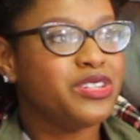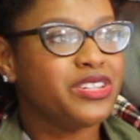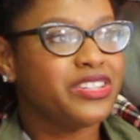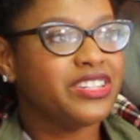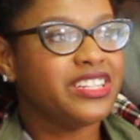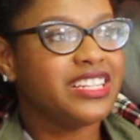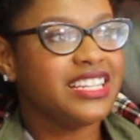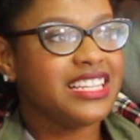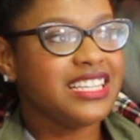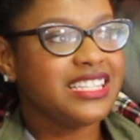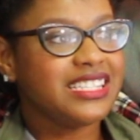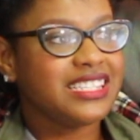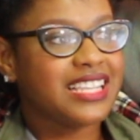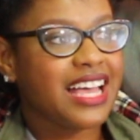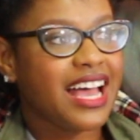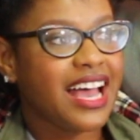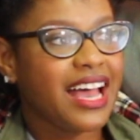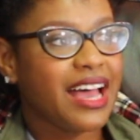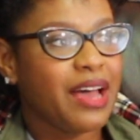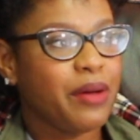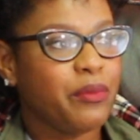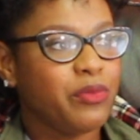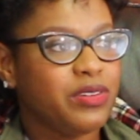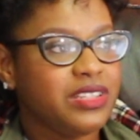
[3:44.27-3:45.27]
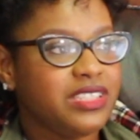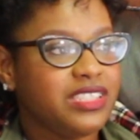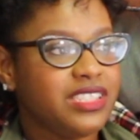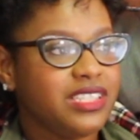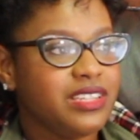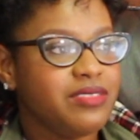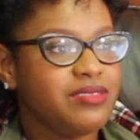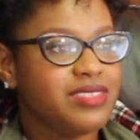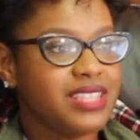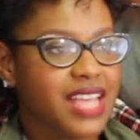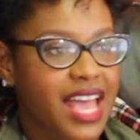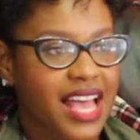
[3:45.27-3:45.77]
during this time when
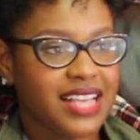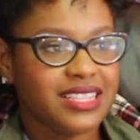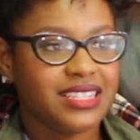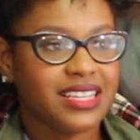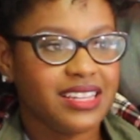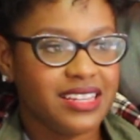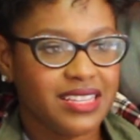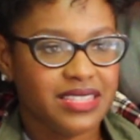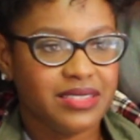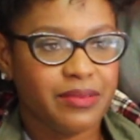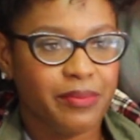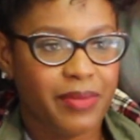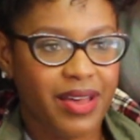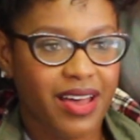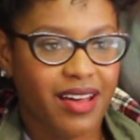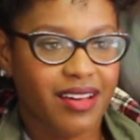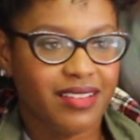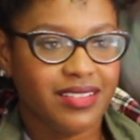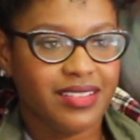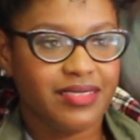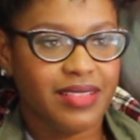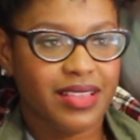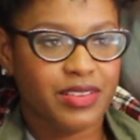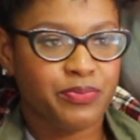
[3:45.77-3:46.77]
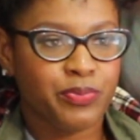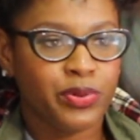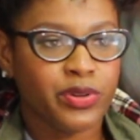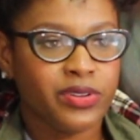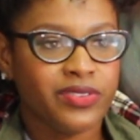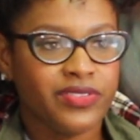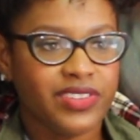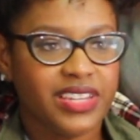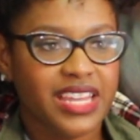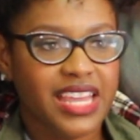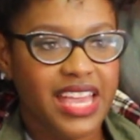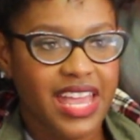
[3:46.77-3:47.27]
she was asking us about
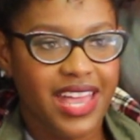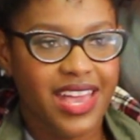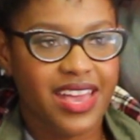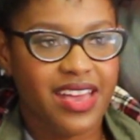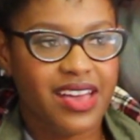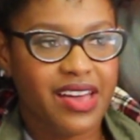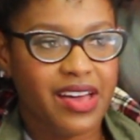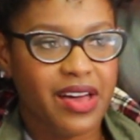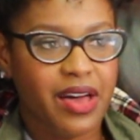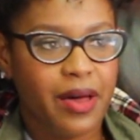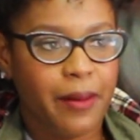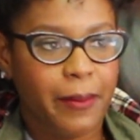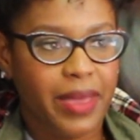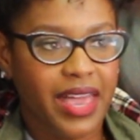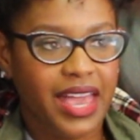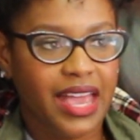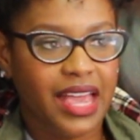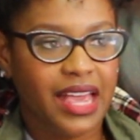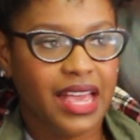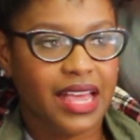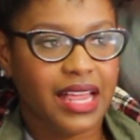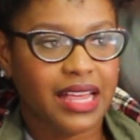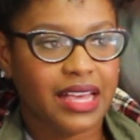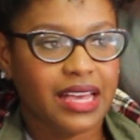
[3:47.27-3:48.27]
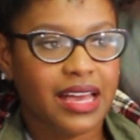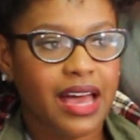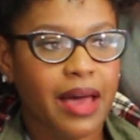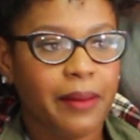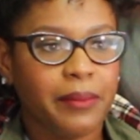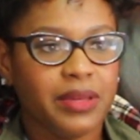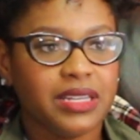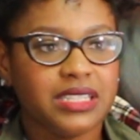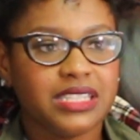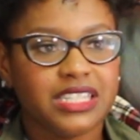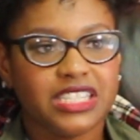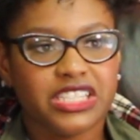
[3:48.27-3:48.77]
proving the income and
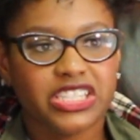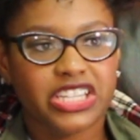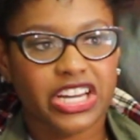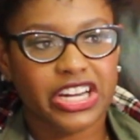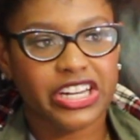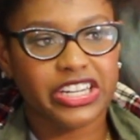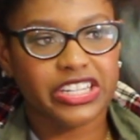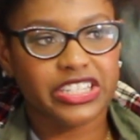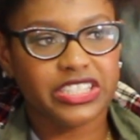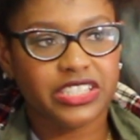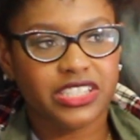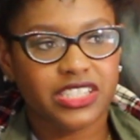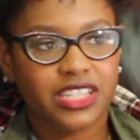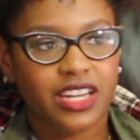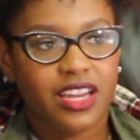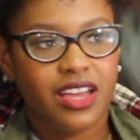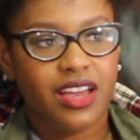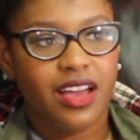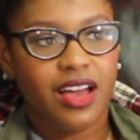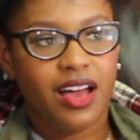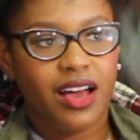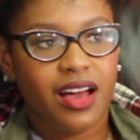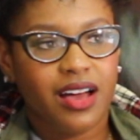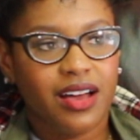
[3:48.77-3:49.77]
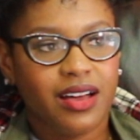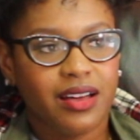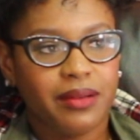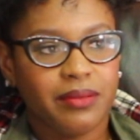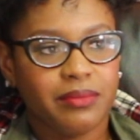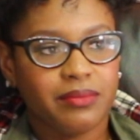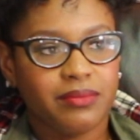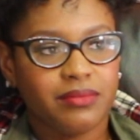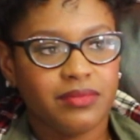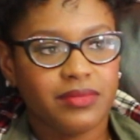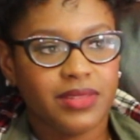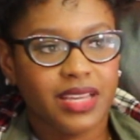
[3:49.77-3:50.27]
coming to church.
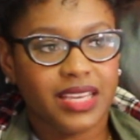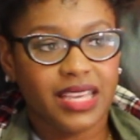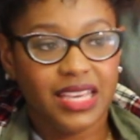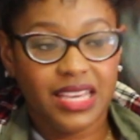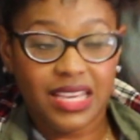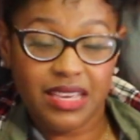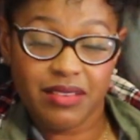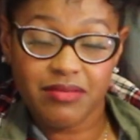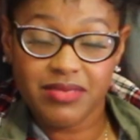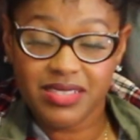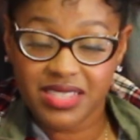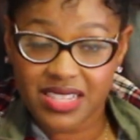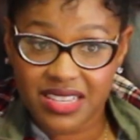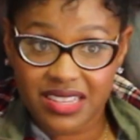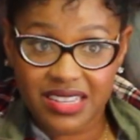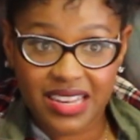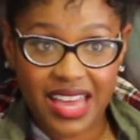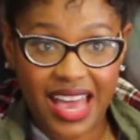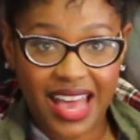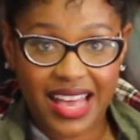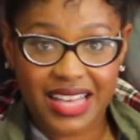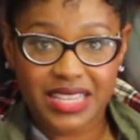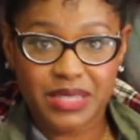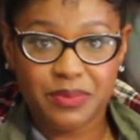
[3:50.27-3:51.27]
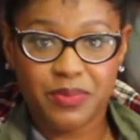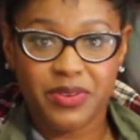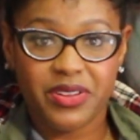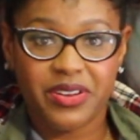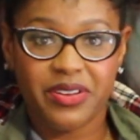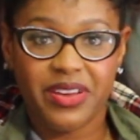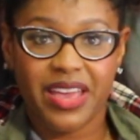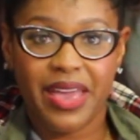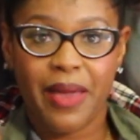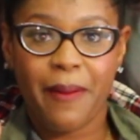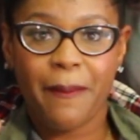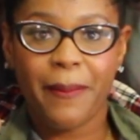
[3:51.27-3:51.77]
Again, he was still in the
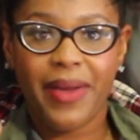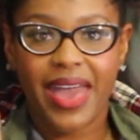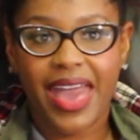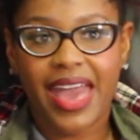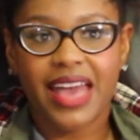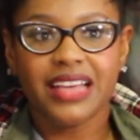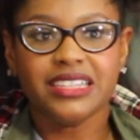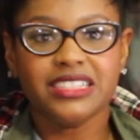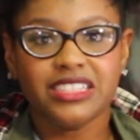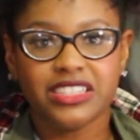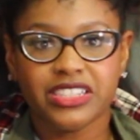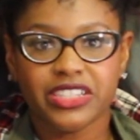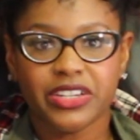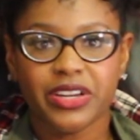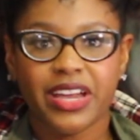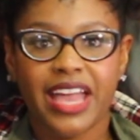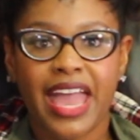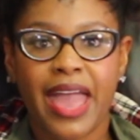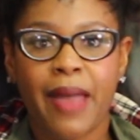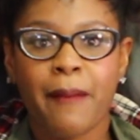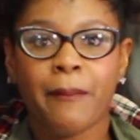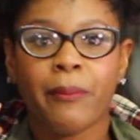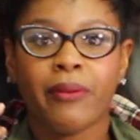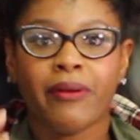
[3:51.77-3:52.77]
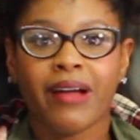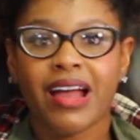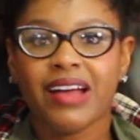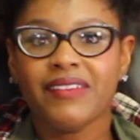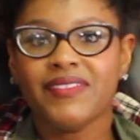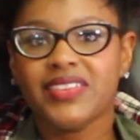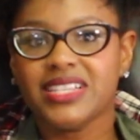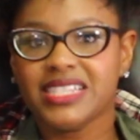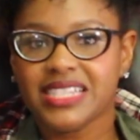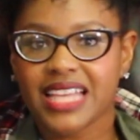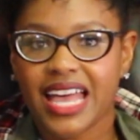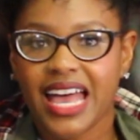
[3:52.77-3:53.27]
hospital, and Pastor had
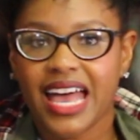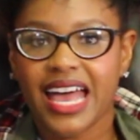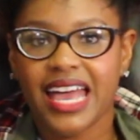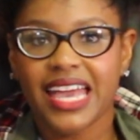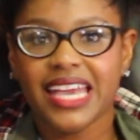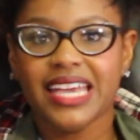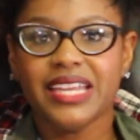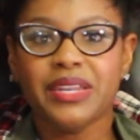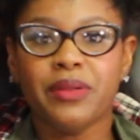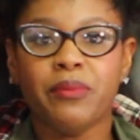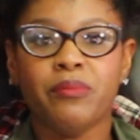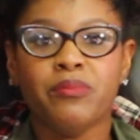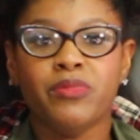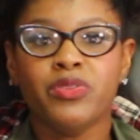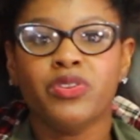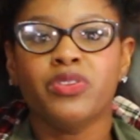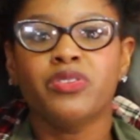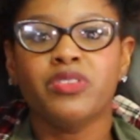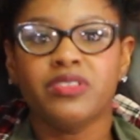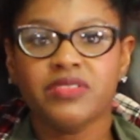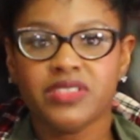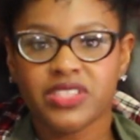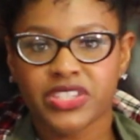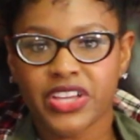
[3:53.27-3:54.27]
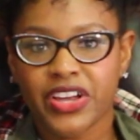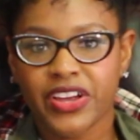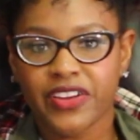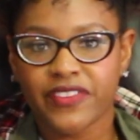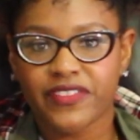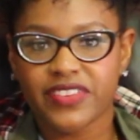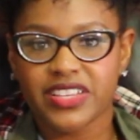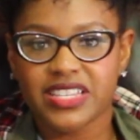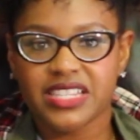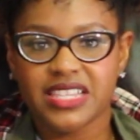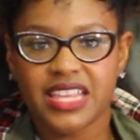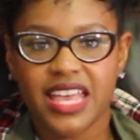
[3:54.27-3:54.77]
prophesied in the middle of
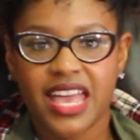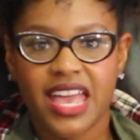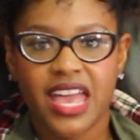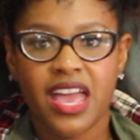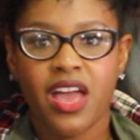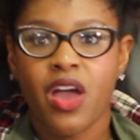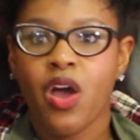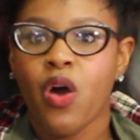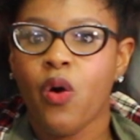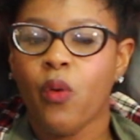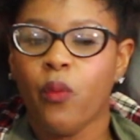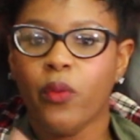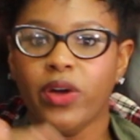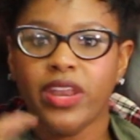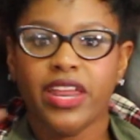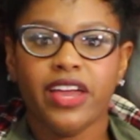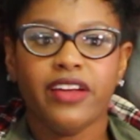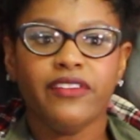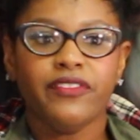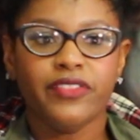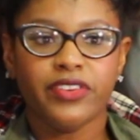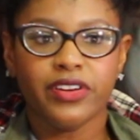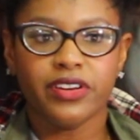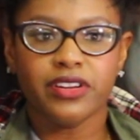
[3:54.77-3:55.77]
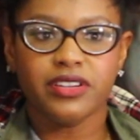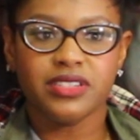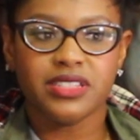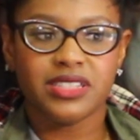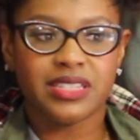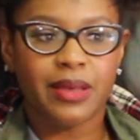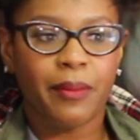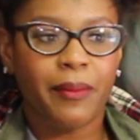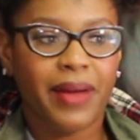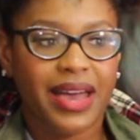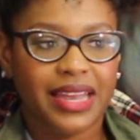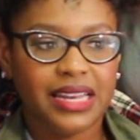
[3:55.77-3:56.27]
service that whatever
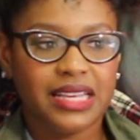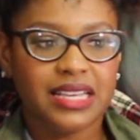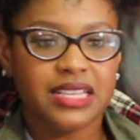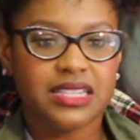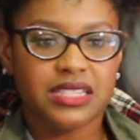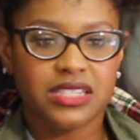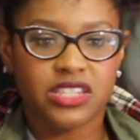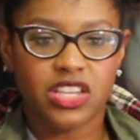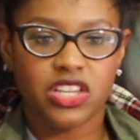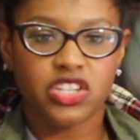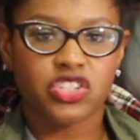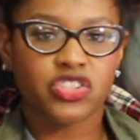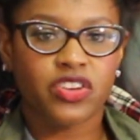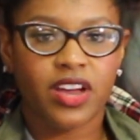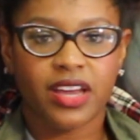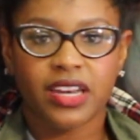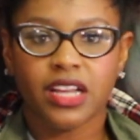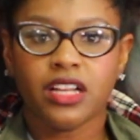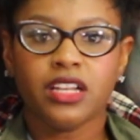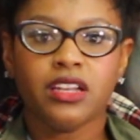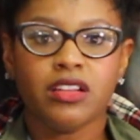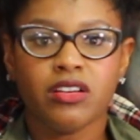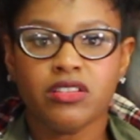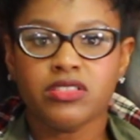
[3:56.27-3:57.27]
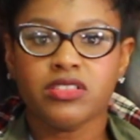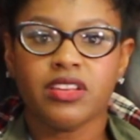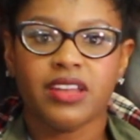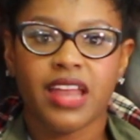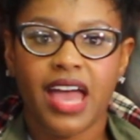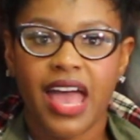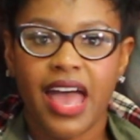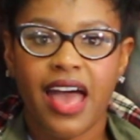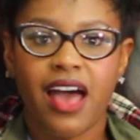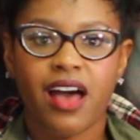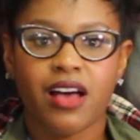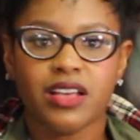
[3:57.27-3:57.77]
somebody is trying to close
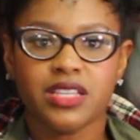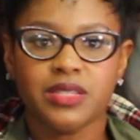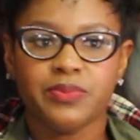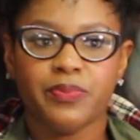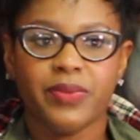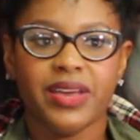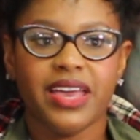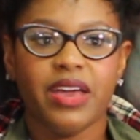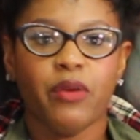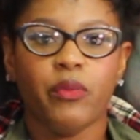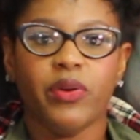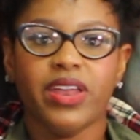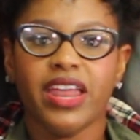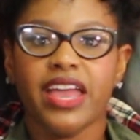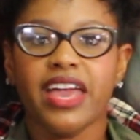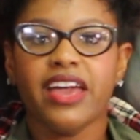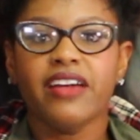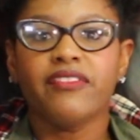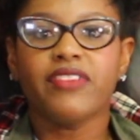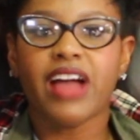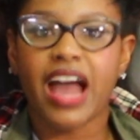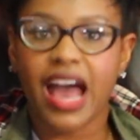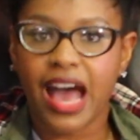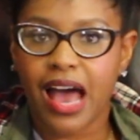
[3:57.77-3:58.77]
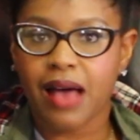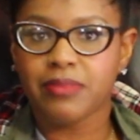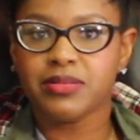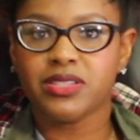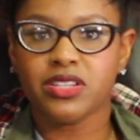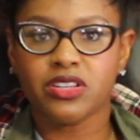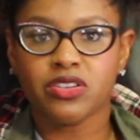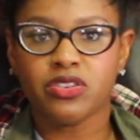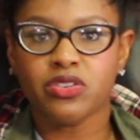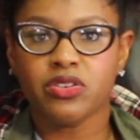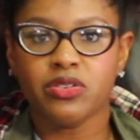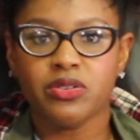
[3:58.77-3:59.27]
on a house, but whatever
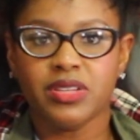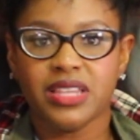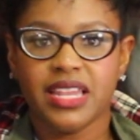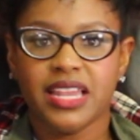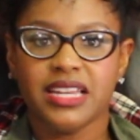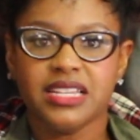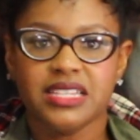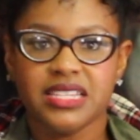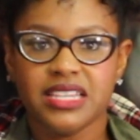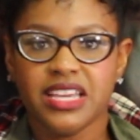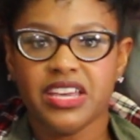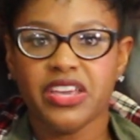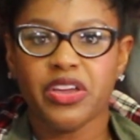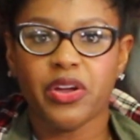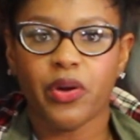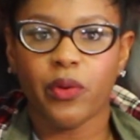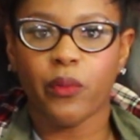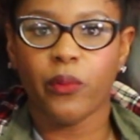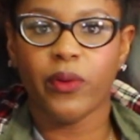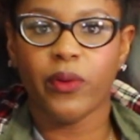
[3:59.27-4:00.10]
obstacle that is in your